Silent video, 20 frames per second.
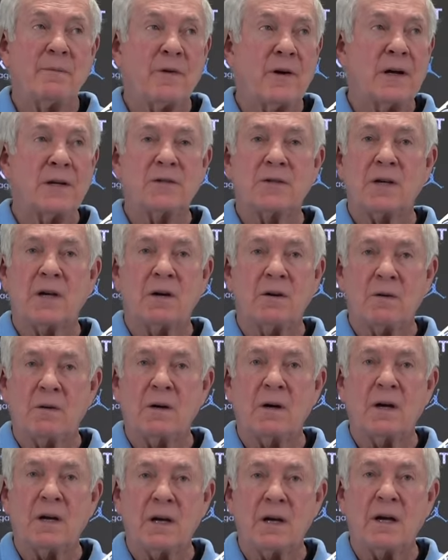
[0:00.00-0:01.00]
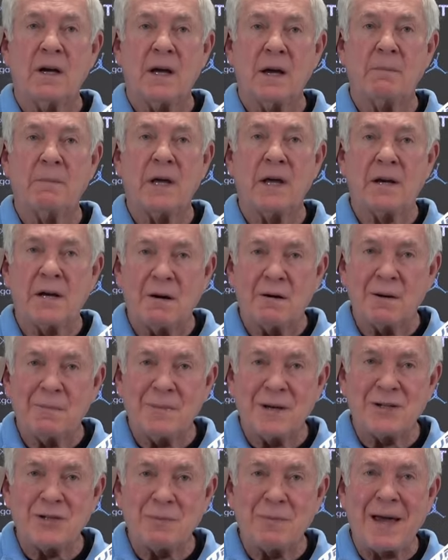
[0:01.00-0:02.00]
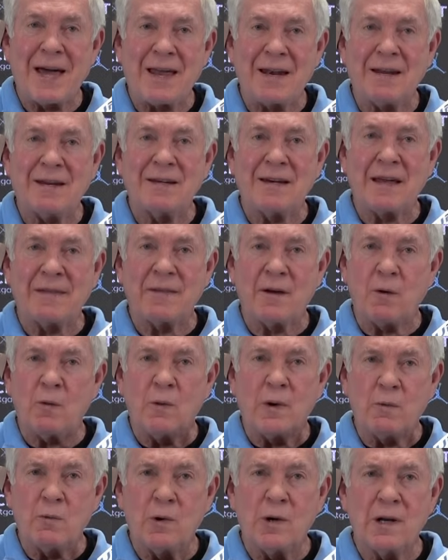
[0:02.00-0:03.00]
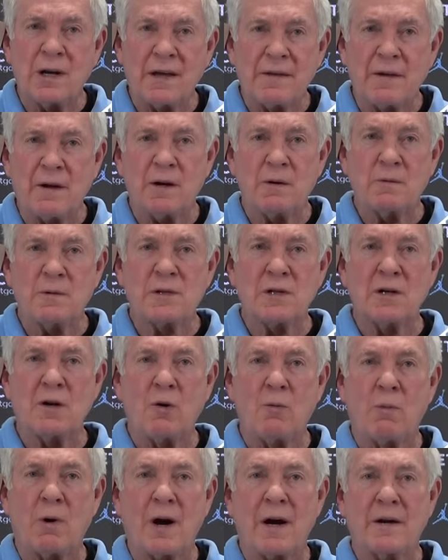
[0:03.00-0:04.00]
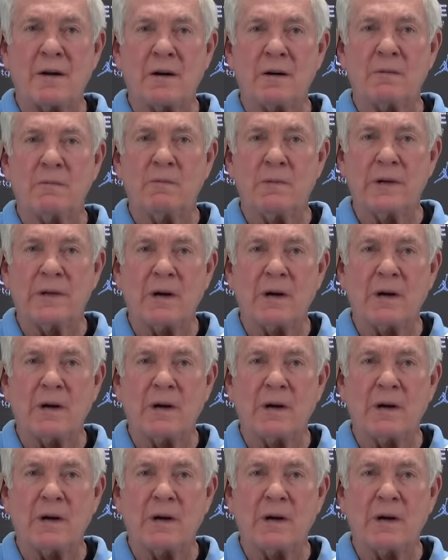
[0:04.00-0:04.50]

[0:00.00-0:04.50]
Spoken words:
I'm afraid so. I'm not hearing much about it, and I thought we would. I thought it was a no-brainer.